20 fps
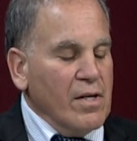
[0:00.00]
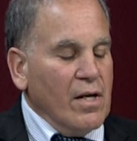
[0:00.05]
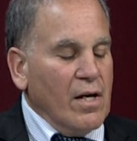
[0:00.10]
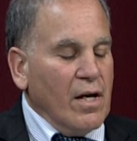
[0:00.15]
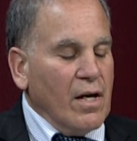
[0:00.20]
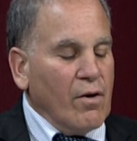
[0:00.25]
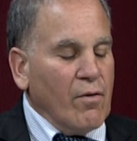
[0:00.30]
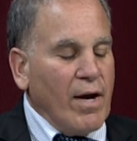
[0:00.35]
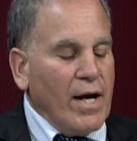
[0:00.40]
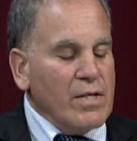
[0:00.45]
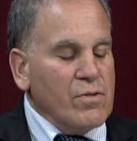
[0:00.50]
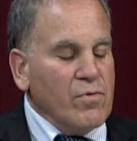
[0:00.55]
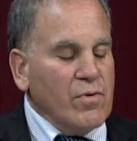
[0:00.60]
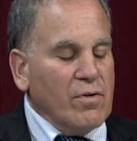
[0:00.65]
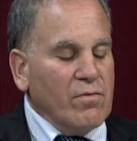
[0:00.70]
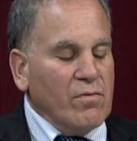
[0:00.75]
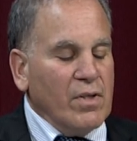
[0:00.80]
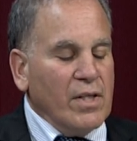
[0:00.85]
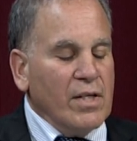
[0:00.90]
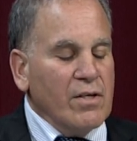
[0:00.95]
a graduate
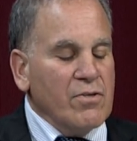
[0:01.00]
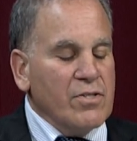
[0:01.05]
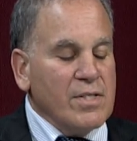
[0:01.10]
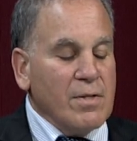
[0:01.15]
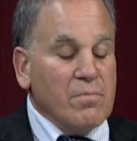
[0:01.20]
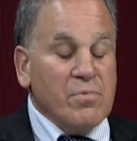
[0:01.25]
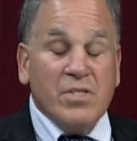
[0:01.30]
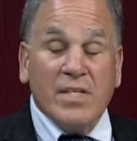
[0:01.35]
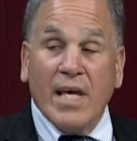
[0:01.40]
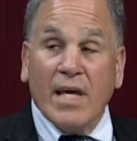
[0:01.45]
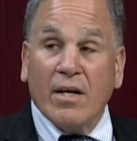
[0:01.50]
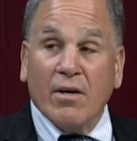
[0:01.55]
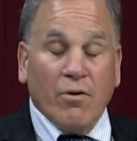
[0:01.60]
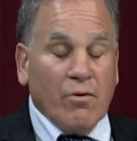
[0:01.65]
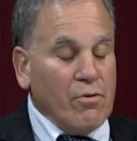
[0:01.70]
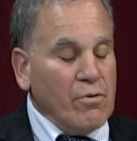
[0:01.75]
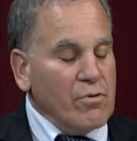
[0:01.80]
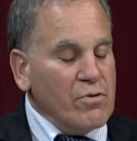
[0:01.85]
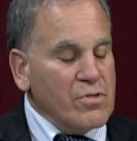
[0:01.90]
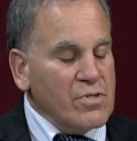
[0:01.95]
of Leadership Santa
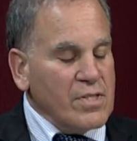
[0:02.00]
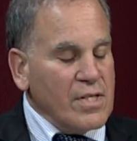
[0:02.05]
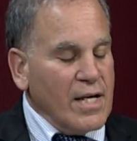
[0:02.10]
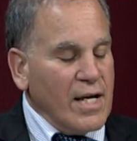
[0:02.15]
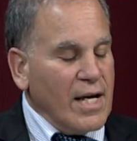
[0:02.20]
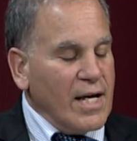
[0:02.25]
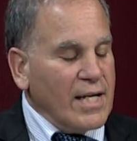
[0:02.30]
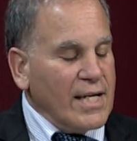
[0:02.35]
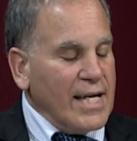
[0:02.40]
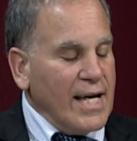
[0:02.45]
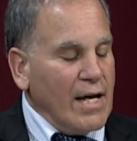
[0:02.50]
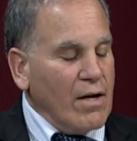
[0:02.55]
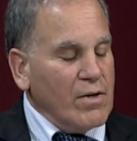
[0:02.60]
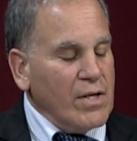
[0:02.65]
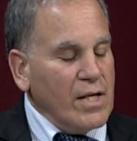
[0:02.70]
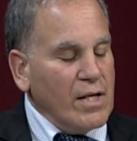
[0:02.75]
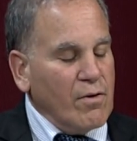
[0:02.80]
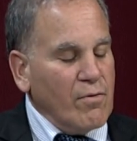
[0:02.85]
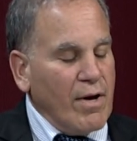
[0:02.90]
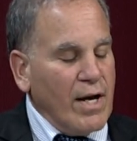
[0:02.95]
Cruz
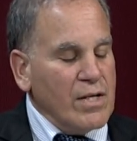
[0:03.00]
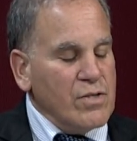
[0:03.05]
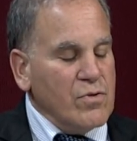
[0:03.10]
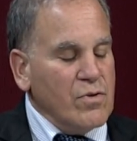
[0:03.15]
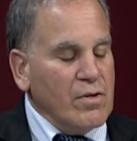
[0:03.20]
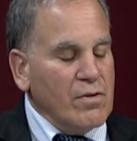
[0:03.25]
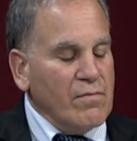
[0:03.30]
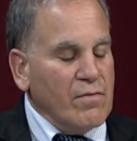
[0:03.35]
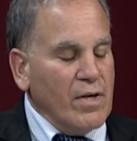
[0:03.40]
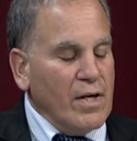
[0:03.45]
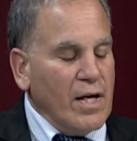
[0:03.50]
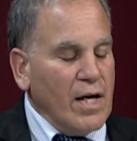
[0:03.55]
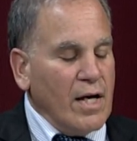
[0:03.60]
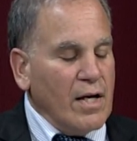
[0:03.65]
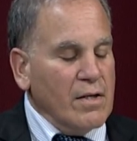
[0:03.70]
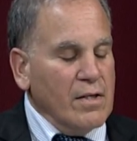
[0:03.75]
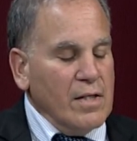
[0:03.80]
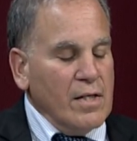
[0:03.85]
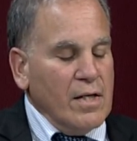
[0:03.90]
County, graduate of